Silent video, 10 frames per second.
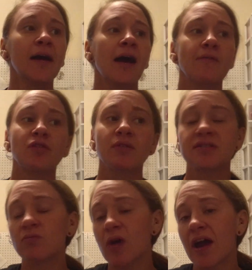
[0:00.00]
Uh, the
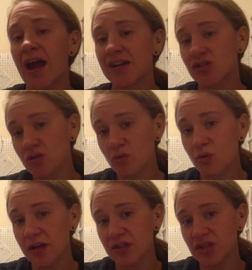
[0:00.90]
reason why I do
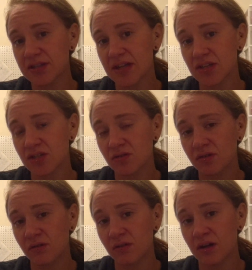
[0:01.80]
want a
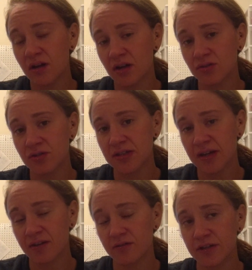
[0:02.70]
gestational
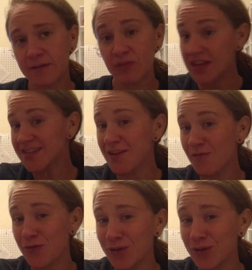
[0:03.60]
ultrasound isn't